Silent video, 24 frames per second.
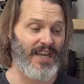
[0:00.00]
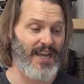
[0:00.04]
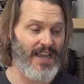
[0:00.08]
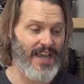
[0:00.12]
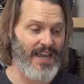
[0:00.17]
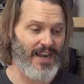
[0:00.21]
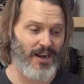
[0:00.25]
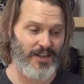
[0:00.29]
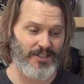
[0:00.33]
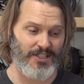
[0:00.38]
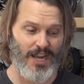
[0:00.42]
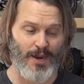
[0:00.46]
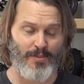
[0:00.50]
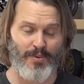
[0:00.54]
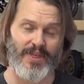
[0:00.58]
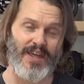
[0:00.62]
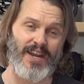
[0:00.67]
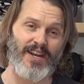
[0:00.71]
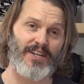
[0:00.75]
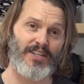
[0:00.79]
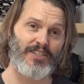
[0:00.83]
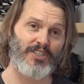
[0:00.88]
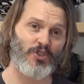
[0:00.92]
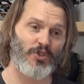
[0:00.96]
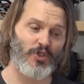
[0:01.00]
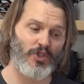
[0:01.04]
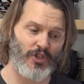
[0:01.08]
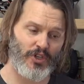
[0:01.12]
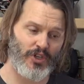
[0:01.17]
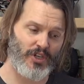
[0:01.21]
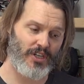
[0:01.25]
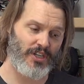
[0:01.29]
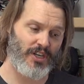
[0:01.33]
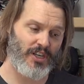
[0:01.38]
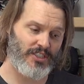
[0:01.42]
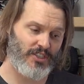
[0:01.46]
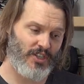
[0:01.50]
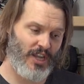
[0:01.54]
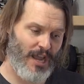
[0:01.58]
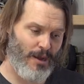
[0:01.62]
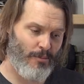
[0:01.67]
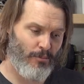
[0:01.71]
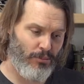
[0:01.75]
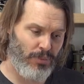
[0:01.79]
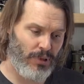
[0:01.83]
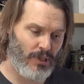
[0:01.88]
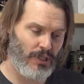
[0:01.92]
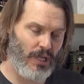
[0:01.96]
And on top of that, it doesn't look good because you
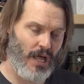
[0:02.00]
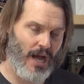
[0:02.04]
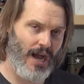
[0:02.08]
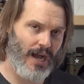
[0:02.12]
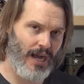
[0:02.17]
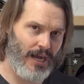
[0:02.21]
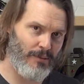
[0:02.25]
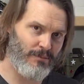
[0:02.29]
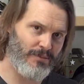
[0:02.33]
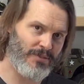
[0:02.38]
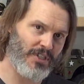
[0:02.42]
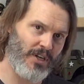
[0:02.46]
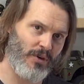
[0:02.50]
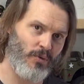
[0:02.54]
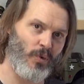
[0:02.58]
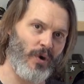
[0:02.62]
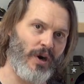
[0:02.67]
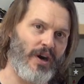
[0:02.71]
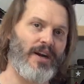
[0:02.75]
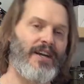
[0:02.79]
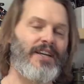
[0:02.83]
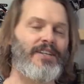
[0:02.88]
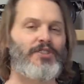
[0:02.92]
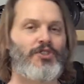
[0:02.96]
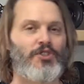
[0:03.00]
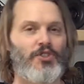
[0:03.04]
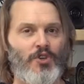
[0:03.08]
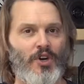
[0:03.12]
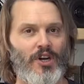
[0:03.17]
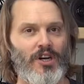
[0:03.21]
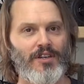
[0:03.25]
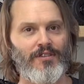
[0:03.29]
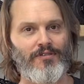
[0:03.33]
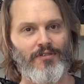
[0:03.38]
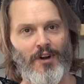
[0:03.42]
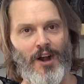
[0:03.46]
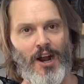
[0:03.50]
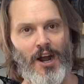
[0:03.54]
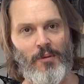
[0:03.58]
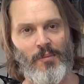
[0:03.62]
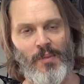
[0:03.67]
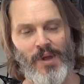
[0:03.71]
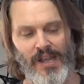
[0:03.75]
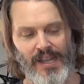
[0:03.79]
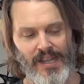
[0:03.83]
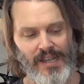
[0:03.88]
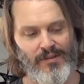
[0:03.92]
have blobs where it's strung from.